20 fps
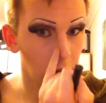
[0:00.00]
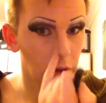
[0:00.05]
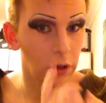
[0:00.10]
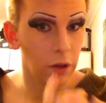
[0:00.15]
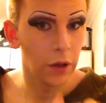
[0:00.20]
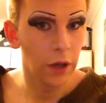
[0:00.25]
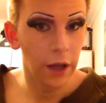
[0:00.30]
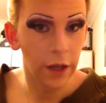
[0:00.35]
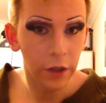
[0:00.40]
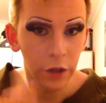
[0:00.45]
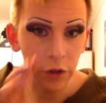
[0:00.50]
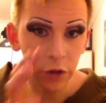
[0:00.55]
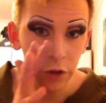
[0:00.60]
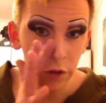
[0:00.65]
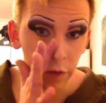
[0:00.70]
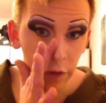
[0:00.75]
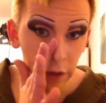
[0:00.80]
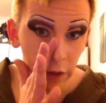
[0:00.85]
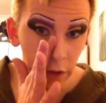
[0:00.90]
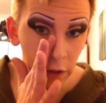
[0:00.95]
You can use
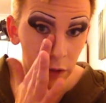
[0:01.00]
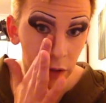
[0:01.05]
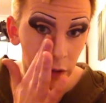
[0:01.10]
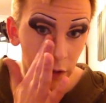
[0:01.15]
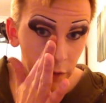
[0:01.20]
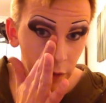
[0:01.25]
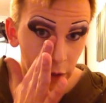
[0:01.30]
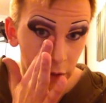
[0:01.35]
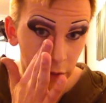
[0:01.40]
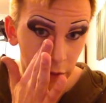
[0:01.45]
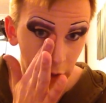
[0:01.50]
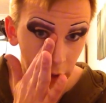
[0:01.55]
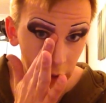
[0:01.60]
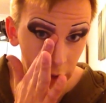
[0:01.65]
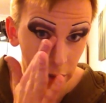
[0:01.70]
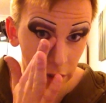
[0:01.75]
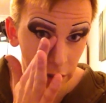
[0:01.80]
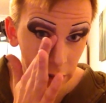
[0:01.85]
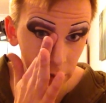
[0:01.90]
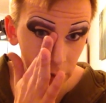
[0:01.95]
your fingers if that's
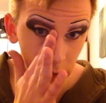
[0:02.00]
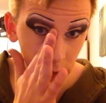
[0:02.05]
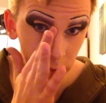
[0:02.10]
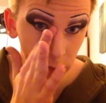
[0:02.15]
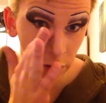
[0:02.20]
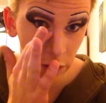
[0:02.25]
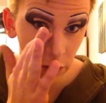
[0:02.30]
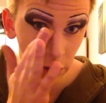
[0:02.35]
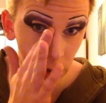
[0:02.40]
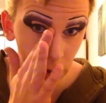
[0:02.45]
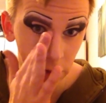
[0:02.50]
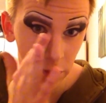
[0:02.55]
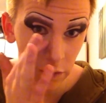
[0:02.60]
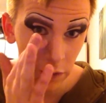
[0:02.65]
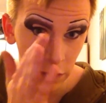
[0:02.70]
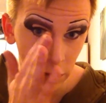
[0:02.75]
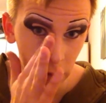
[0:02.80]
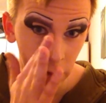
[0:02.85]
any easier for you guys,